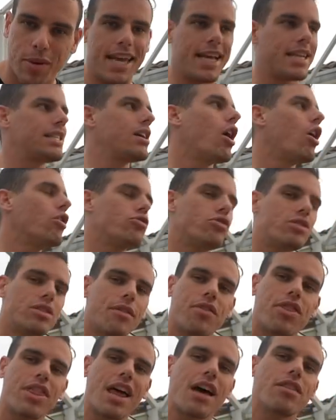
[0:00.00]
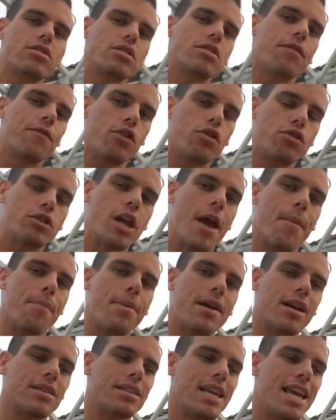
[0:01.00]
He gets hundreds of thousands of views
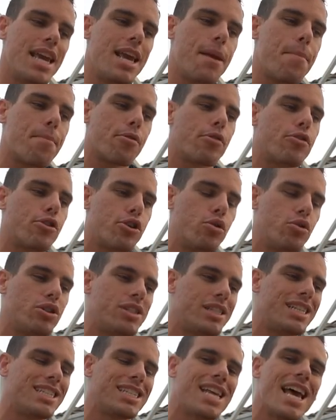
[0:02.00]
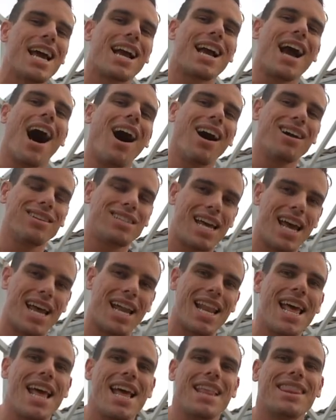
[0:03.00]
because he produces
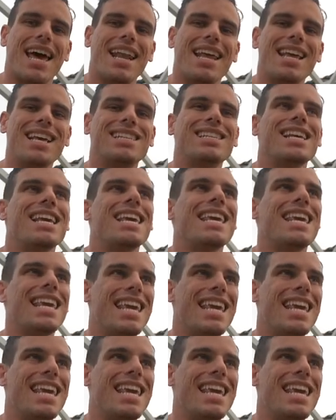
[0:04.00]
content that is